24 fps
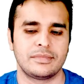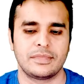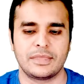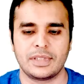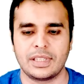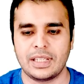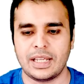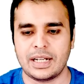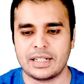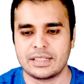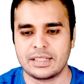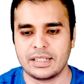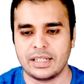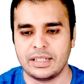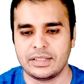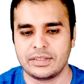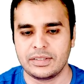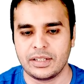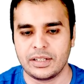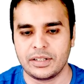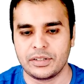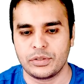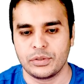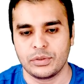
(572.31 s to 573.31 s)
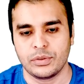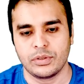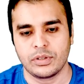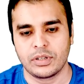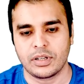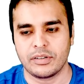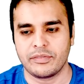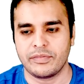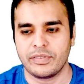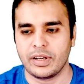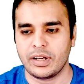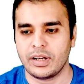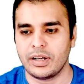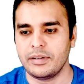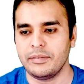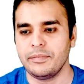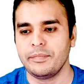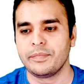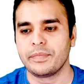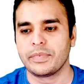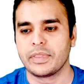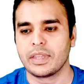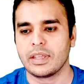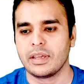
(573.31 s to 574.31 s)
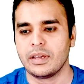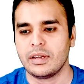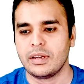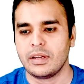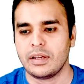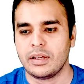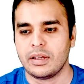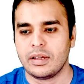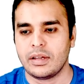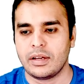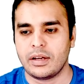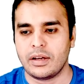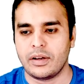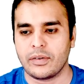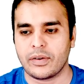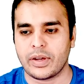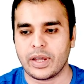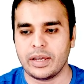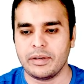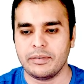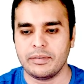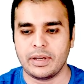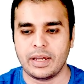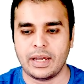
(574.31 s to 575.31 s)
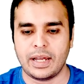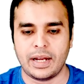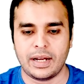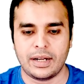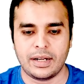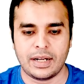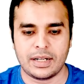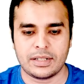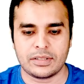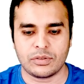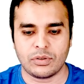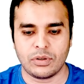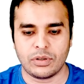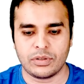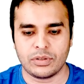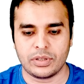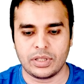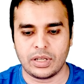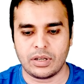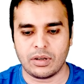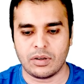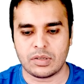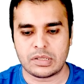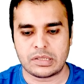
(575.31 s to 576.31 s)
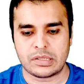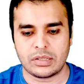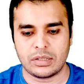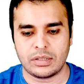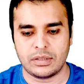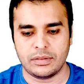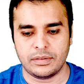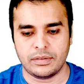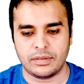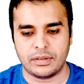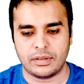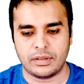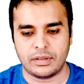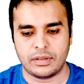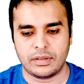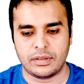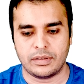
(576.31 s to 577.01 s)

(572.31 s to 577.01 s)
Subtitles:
That's easier to configure. Okay, and let's go to the console.